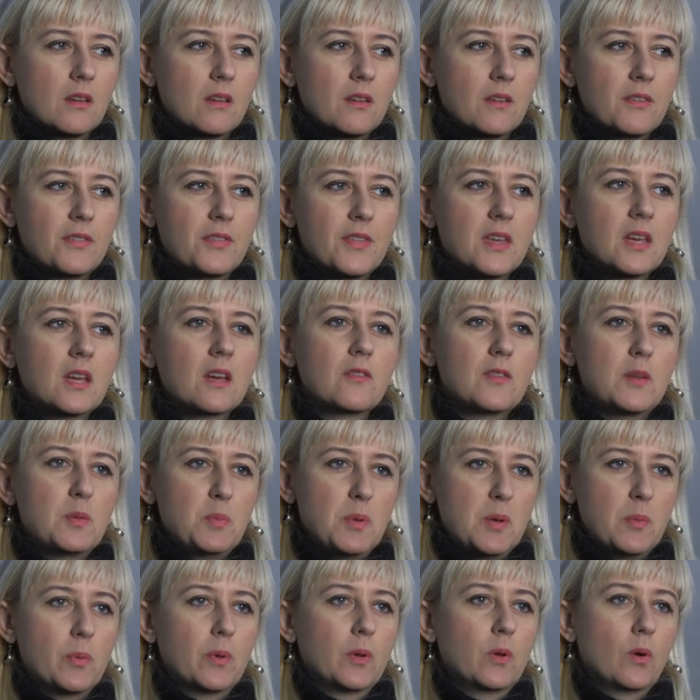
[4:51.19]
think of the
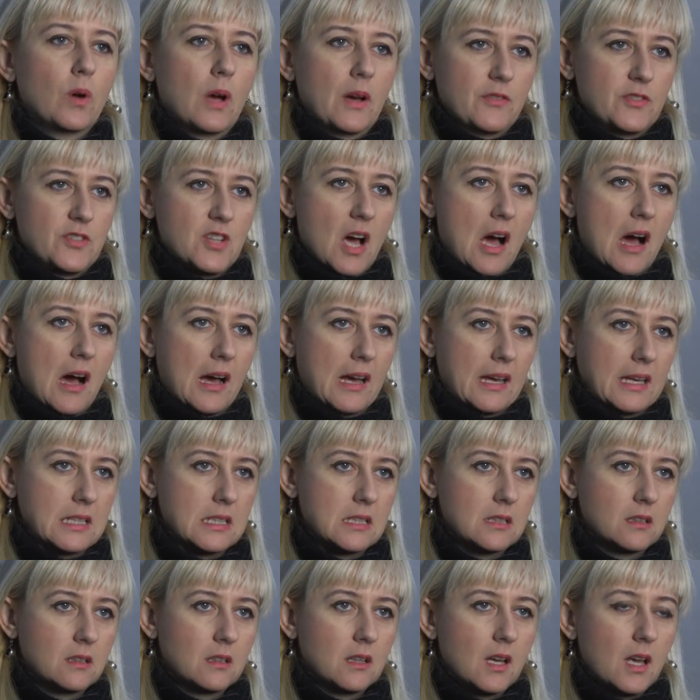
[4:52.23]
people who have died
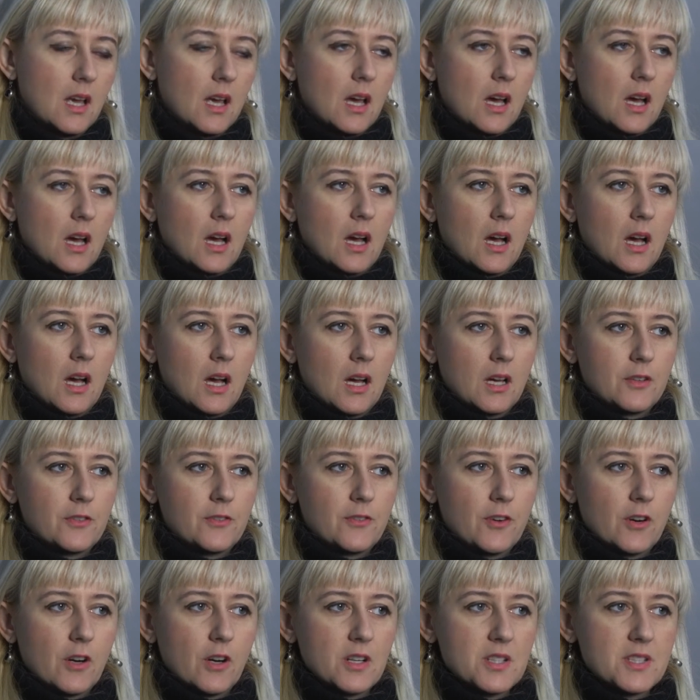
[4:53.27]
uh, at
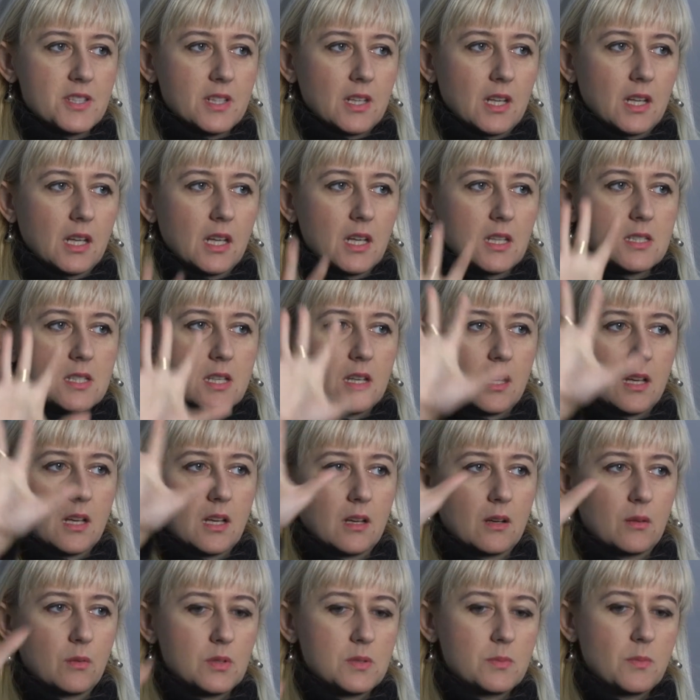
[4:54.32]
first, and I guess uh,
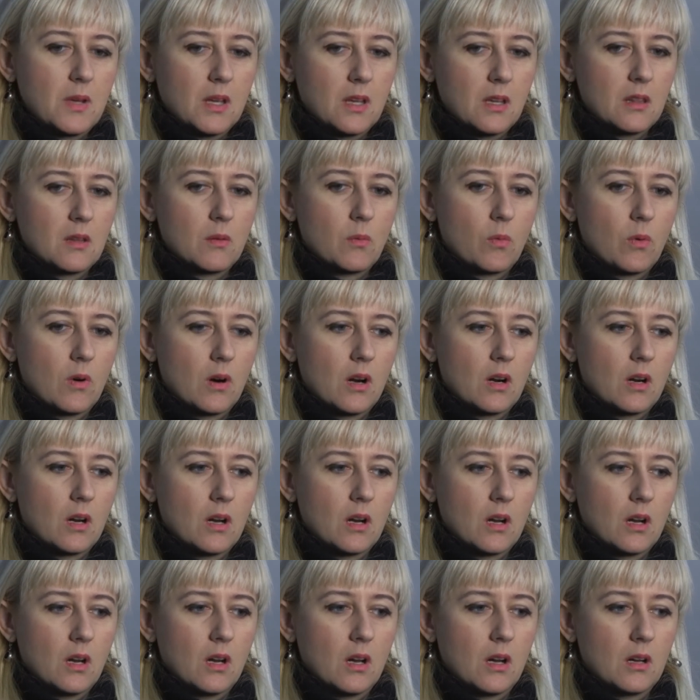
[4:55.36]
I was making the work
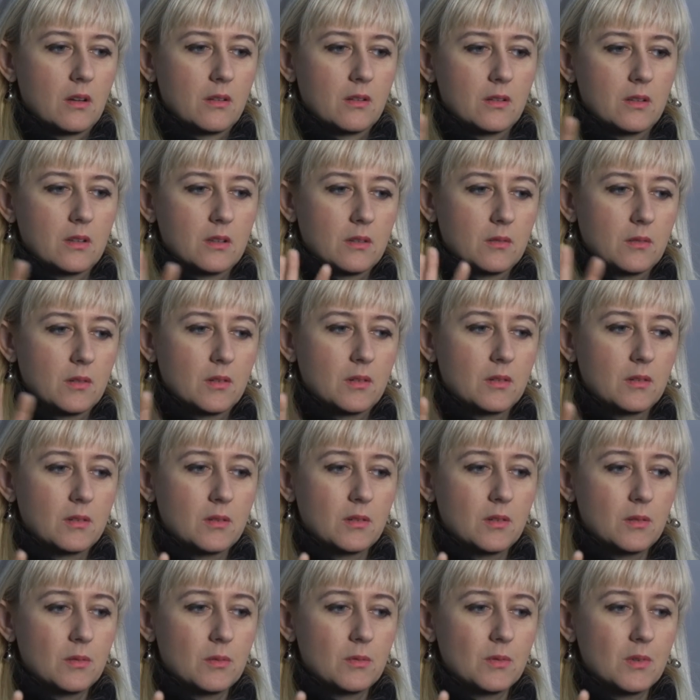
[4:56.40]
uh,
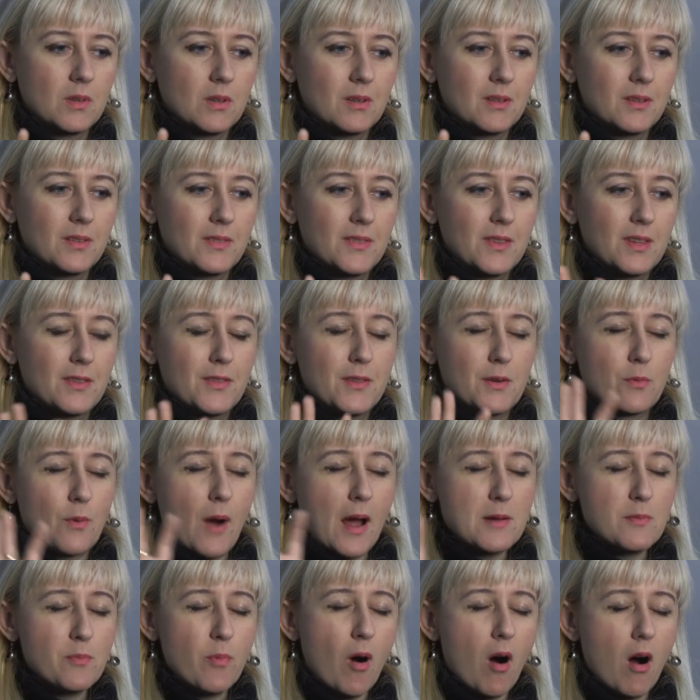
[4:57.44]
the, the
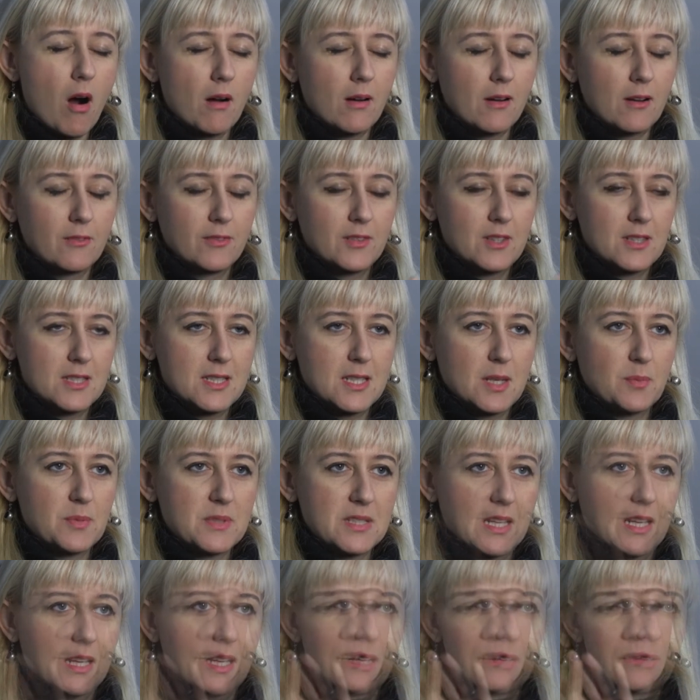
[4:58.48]
right part of the
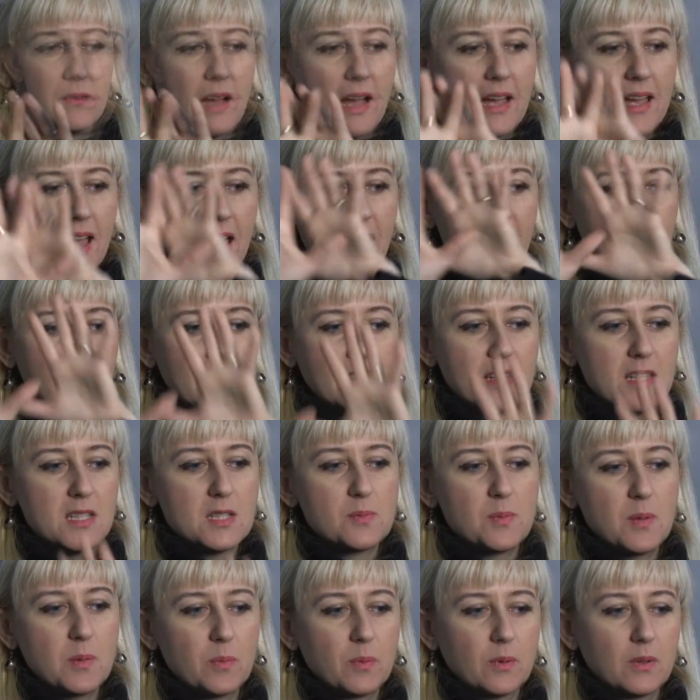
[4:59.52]
diptych. I had these
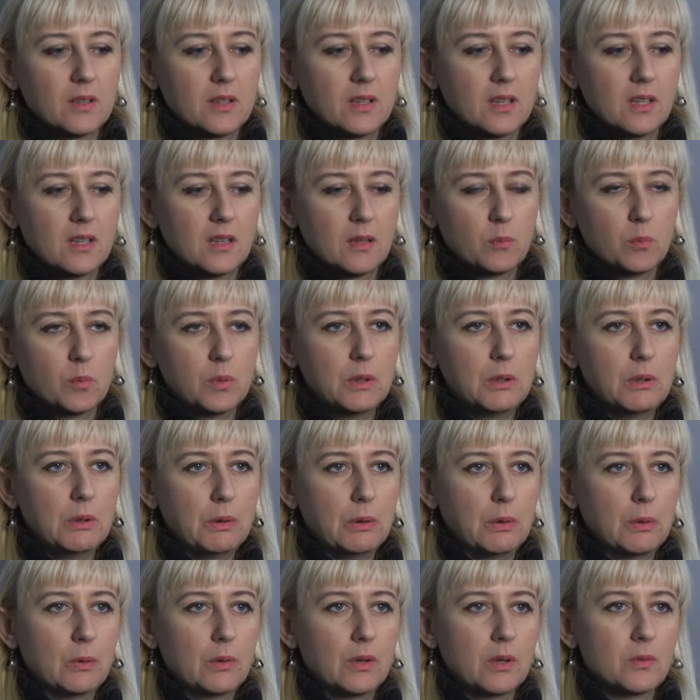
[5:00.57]
people in, in the
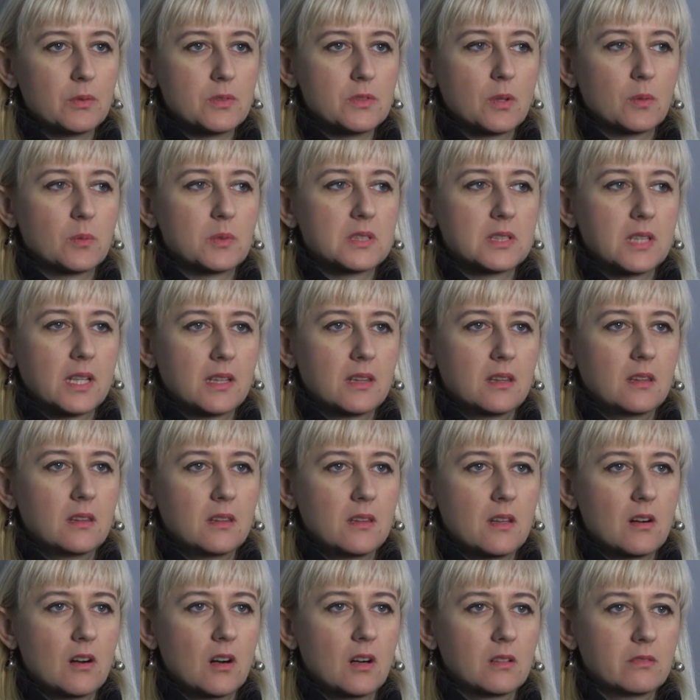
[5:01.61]
blue. It was almost like
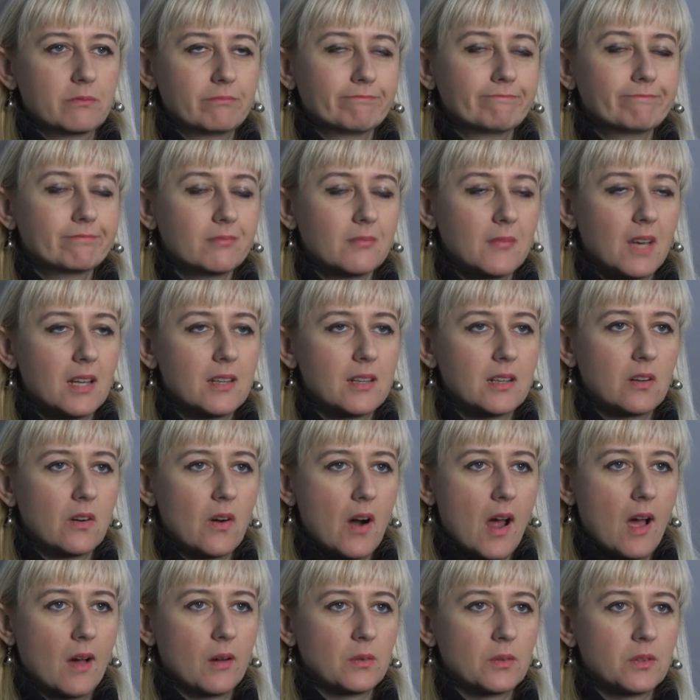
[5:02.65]
they're
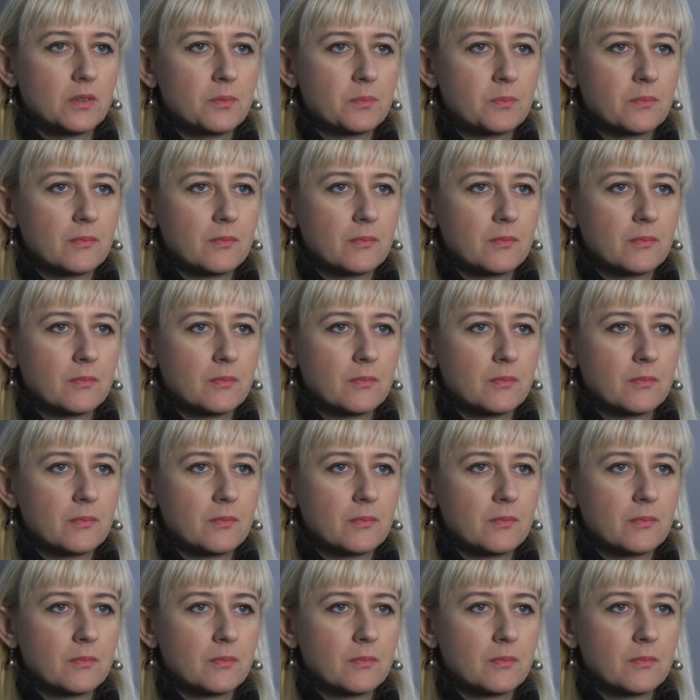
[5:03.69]
underground,